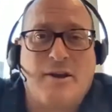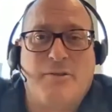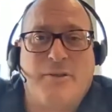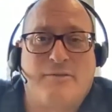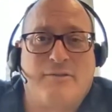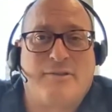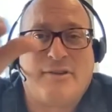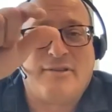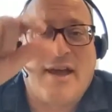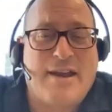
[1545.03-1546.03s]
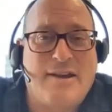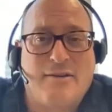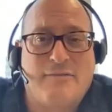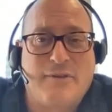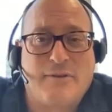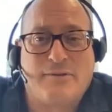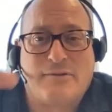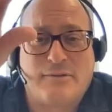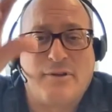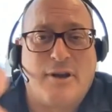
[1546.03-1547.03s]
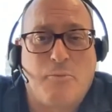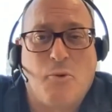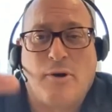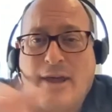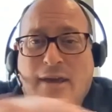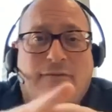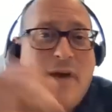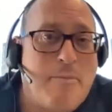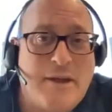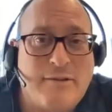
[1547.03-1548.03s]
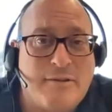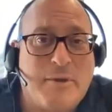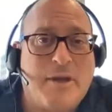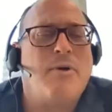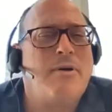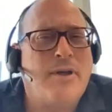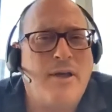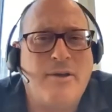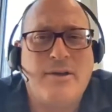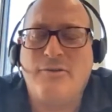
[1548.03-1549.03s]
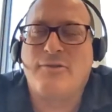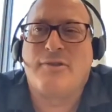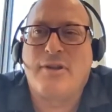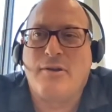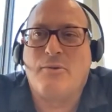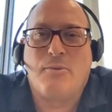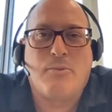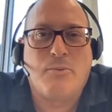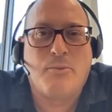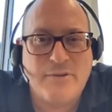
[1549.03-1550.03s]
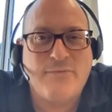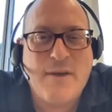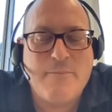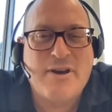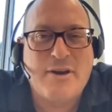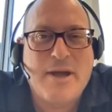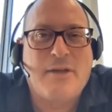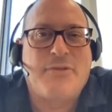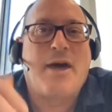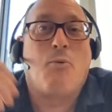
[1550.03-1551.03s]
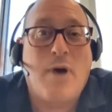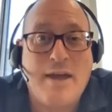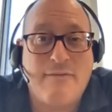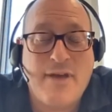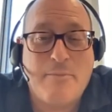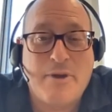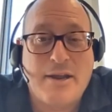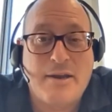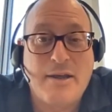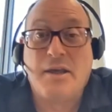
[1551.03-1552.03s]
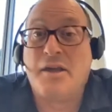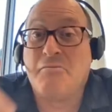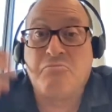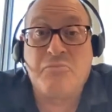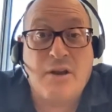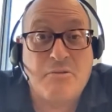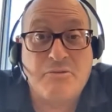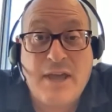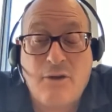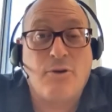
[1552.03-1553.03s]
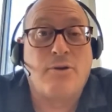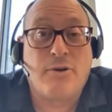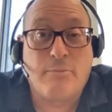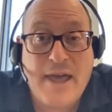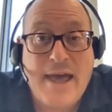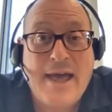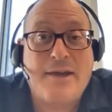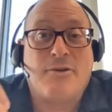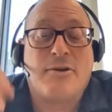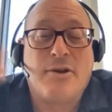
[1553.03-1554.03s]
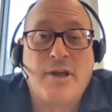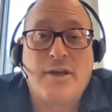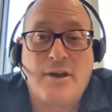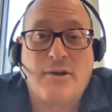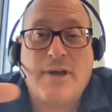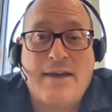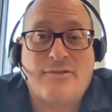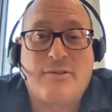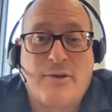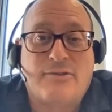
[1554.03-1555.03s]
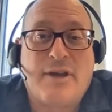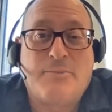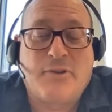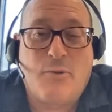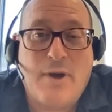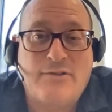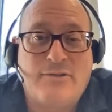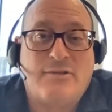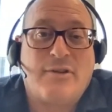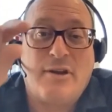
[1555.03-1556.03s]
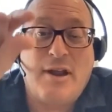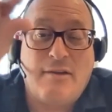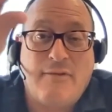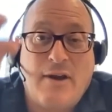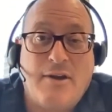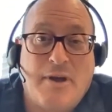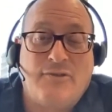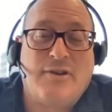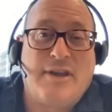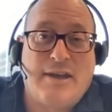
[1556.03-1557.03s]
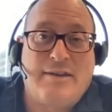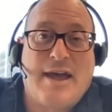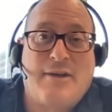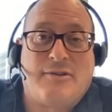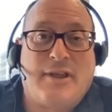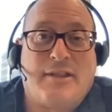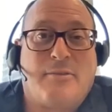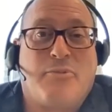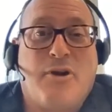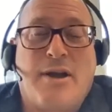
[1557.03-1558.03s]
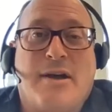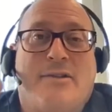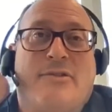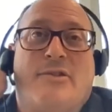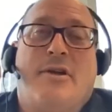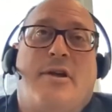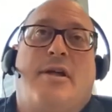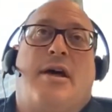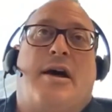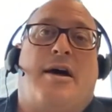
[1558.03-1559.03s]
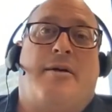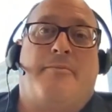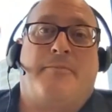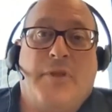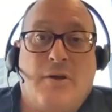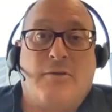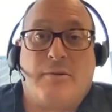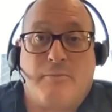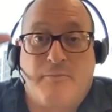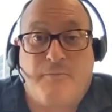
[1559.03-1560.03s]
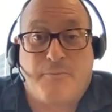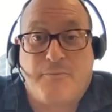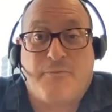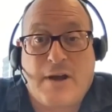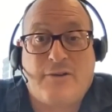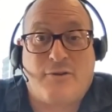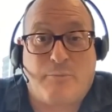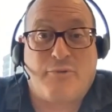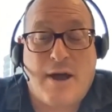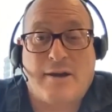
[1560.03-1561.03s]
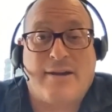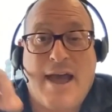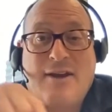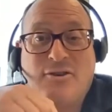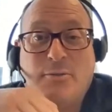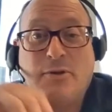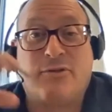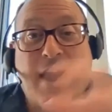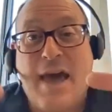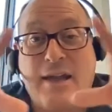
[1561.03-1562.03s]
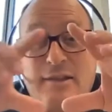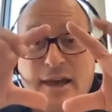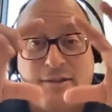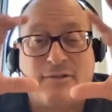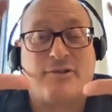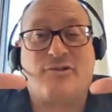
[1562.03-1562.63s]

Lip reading: this design here feels, more like feminine to me. Well, oh, interesting. What's feminine about that? Why feminine? Is that good or bad? Or, asking those types of questions, and very much you can get down to like the products, the functional product attributes, the headlights, the